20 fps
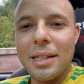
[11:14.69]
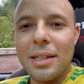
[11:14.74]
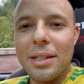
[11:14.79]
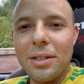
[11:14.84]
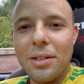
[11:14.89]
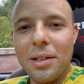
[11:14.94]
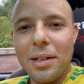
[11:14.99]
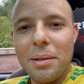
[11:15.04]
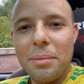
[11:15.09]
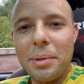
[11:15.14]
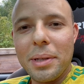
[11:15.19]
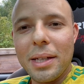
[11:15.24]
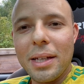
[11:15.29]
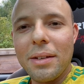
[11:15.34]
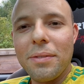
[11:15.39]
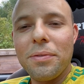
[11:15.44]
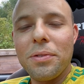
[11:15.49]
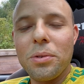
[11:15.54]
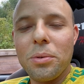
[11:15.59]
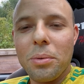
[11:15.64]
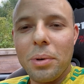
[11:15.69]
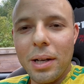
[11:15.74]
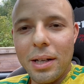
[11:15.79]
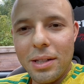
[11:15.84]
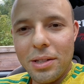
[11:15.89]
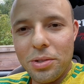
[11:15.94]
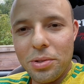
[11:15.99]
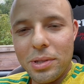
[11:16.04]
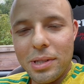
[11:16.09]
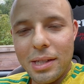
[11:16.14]
You know what I mean? If you
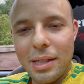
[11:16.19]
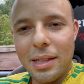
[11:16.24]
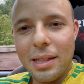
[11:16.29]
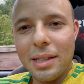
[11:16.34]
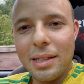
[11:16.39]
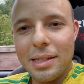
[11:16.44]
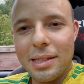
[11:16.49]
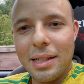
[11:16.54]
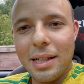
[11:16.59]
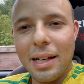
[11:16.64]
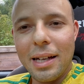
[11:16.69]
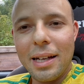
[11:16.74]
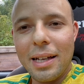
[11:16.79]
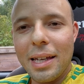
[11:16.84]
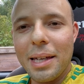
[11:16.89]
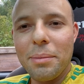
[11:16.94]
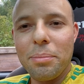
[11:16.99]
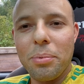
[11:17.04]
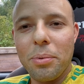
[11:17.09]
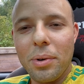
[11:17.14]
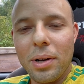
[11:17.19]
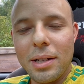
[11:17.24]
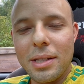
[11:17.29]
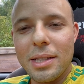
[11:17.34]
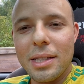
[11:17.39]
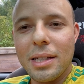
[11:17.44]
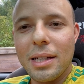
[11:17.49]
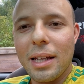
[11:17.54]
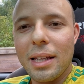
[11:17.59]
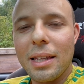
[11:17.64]
want to see this car, keep
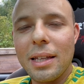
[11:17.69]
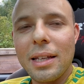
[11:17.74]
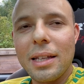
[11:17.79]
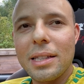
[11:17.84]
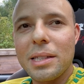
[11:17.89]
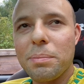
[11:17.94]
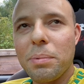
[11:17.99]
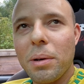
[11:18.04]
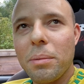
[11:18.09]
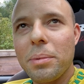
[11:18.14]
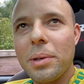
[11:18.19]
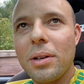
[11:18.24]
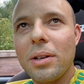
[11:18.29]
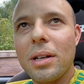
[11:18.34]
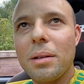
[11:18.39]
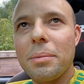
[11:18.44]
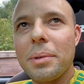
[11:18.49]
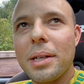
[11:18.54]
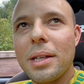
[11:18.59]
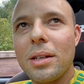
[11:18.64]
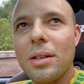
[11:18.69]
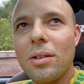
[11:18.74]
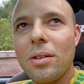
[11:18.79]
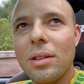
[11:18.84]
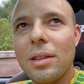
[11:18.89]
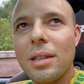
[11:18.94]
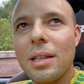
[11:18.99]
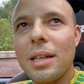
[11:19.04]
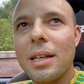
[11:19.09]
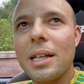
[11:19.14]
watching. I think it's probably going to be
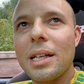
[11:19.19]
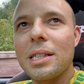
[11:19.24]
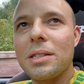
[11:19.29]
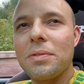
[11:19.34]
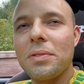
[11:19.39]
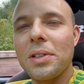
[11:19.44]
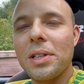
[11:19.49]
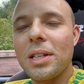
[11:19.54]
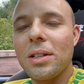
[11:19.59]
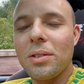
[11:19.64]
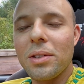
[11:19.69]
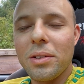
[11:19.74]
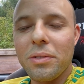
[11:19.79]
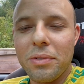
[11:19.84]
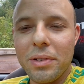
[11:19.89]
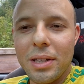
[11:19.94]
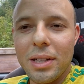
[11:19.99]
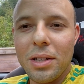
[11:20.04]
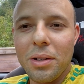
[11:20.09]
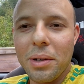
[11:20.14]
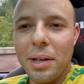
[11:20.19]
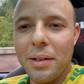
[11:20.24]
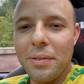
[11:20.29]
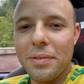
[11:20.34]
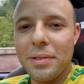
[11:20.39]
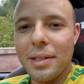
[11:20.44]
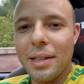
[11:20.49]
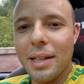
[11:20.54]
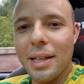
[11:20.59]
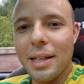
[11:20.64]
not the next video, the video
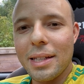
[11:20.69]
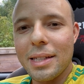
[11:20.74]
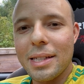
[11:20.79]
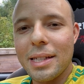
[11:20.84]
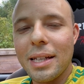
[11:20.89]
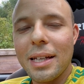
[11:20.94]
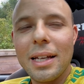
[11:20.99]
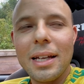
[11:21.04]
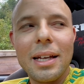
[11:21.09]
after that.